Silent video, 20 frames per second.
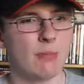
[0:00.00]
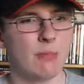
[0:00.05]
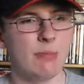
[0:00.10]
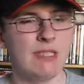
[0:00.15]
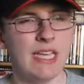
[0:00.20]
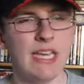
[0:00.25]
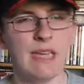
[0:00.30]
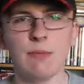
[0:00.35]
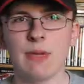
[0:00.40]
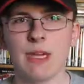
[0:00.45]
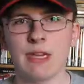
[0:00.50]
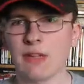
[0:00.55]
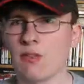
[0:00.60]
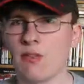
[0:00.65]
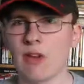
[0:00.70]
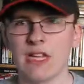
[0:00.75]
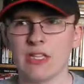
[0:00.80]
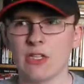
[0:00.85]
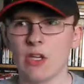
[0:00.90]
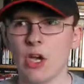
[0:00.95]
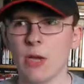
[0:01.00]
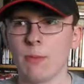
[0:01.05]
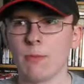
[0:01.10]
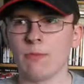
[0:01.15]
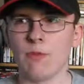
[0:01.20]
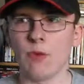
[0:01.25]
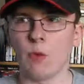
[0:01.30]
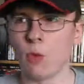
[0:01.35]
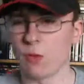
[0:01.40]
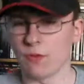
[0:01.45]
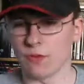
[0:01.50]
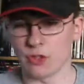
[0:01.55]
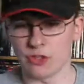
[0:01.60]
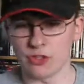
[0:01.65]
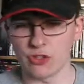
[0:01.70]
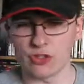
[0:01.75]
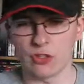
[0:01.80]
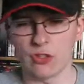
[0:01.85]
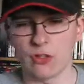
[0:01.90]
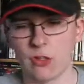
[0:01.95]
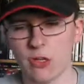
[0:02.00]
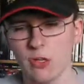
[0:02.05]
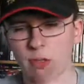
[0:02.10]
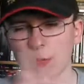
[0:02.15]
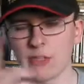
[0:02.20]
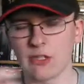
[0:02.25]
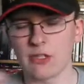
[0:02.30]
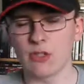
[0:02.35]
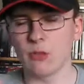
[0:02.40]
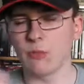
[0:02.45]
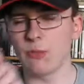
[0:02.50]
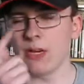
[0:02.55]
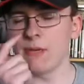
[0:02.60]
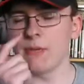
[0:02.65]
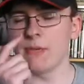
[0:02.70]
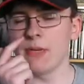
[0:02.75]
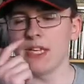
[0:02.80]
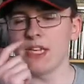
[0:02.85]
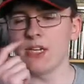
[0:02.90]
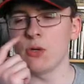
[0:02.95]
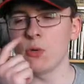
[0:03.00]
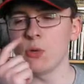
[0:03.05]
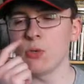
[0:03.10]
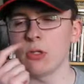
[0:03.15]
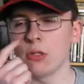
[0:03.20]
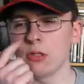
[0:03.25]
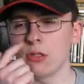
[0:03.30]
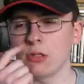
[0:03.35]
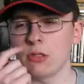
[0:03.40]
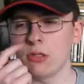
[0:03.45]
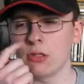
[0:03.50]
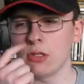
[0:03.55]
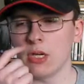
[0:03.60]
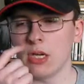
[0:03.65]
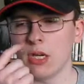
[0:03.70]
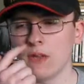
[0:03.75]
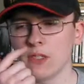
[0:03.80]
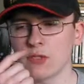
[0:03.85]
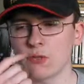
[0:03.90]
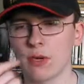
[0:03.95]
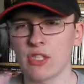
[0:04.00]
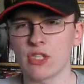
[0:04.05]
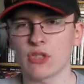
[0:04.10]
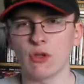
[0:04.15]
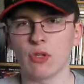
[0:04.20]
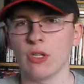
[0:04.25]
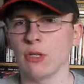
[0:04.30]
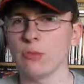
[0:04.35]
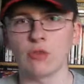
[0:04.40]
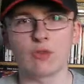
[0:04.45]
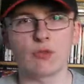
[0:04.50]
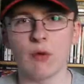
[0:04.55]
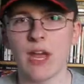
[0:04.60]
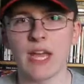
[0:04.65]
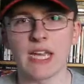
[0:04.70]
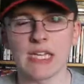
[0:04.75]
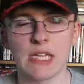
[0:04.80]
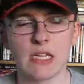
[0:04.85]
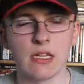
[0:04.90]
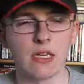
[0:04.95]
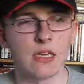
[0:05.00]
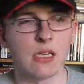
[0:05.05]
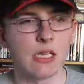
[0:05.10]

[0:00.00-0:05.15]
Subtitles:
And we did, and we had a great time. Four of us. And we had a meal at this restaurant. It was great.